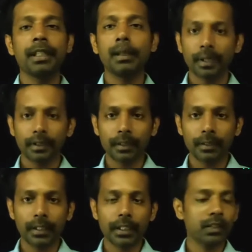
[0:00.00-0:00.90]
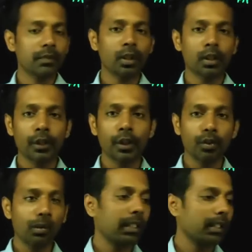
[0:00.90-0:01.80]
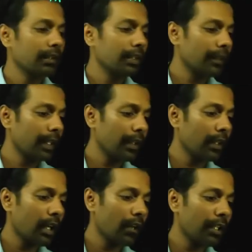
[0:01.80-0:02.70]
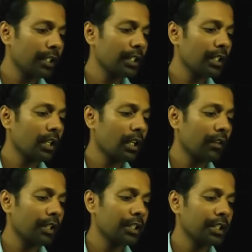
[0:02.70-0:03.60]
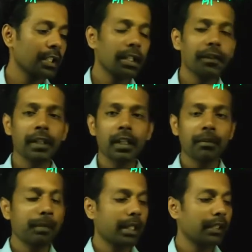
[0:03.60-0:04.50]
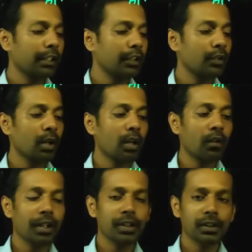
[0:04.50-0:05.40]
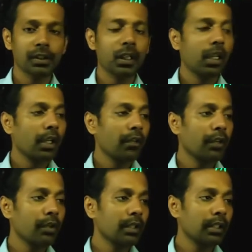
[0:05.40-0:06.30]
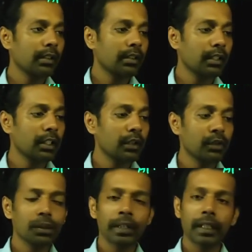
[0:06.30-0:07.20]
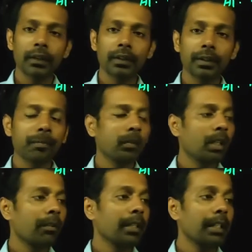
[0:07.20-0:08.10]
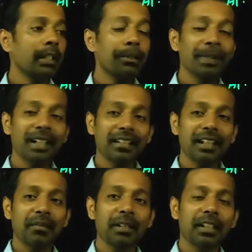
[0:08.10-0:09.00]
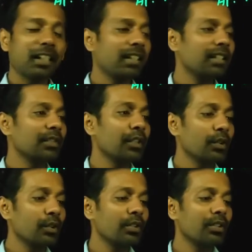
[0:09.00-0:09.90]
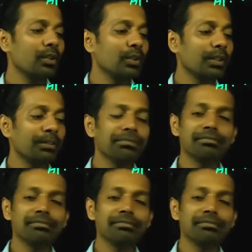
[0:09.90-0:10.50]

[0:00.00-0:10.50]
independent sample t-test, what we do is we find an average here, and we compare these two averages. We don't consider the individual values here. But in the paired sample t-test, we don't do the